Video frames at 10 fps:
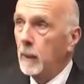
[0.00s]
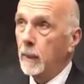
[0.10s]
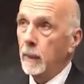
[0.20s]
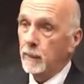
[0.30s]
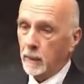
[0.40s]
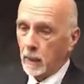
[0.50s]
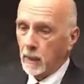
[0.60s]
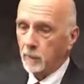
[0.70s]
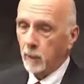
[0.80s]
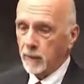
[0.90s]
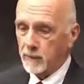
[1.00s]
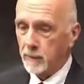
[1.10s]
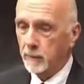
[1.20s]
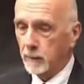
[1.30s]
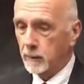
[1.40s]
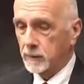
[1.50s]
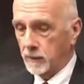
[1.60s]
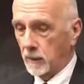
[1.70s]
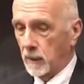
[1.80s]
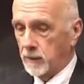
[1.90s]
And God blessed them, and
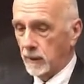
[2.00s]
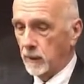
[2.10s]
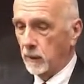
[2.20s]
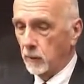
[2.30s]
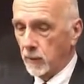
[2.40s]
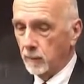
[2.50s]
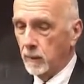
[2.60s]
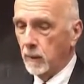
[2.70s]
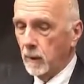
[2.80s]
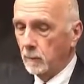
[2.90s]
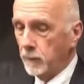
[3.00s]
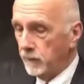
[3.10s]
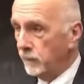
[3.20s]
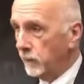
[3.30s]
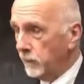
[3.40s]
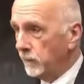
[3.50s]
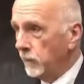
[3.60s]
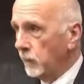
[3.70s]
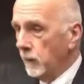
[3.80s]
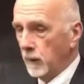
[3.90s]
God said unto them, Be
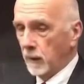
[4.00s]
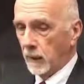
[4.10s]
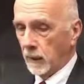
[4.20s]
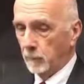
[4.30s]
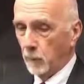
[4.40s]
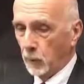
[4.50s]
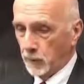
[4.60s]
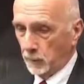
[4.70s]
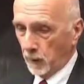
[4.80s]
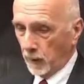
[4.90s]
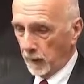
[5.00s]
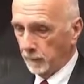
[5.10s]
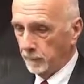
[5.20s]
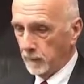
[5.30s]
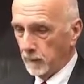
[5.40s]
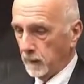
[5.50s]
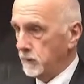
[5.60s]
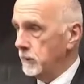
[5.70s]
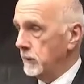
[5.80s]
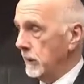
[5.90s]
fruitful and multiply.
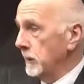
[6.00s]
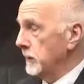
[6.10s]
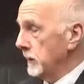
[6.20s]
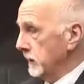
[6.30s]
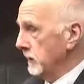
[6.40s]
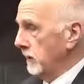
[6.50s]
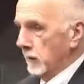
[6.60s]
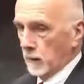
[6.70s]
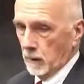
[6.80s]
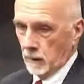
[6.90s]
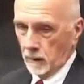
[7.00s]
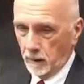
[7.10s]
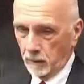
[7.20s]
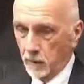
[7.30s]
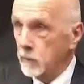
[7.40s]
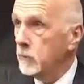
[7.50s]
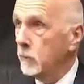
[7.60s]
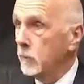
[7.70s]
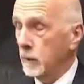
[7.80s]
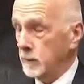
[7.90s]
Genesis, uh, verse
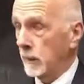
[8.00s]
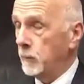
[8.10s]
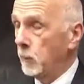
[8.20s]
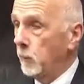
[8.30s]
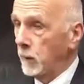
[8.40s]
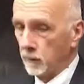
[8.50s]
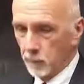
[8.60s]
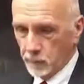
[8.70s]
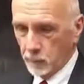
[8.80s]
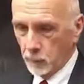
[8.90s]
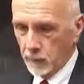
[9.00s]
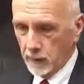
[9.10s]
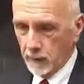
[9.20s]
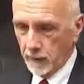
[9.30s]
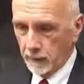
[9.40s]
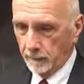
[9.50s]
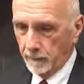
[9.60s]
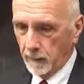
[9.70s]
chapter 1, verse 28.